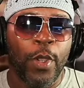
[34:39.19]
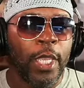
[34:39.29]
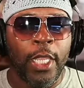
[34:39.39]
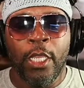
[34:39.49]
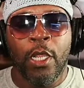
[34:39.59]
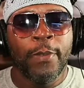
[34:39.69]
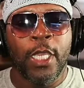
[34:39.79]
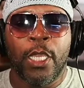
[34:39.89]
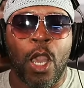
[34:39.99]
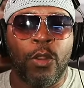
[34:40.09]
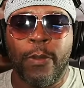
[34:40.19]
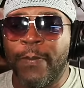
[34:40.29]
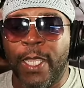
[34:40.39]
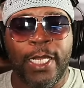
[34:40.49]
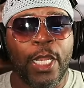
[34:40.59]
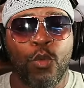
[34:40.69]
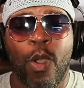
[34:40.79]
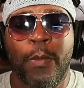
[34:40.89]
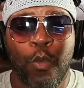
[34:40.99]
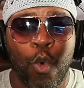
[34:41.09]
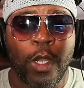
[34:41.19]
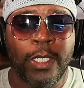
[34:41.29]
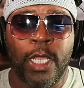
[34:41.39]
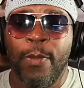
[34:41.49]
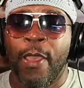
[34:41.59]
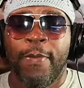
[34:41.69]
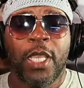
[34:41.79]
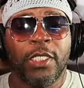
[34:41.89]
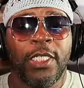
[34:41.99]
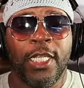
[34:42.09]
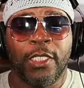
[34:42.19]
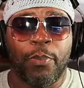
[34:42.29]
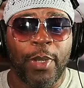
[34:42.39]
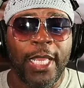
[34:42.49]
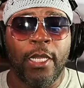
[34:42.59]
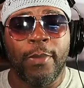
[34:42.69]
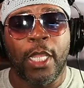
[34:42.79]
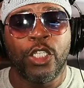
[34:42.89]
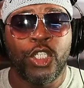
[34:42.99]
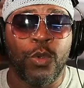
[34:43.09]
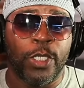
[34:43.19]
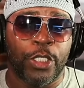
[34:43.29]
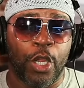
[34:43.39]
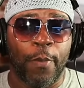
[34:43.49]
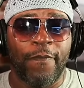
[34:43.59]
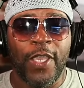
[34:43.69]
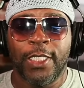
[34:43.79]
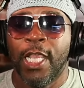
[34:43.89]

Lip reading: end up getting caught up thinking that the woman want them because she doesn't play them like a short-term fix.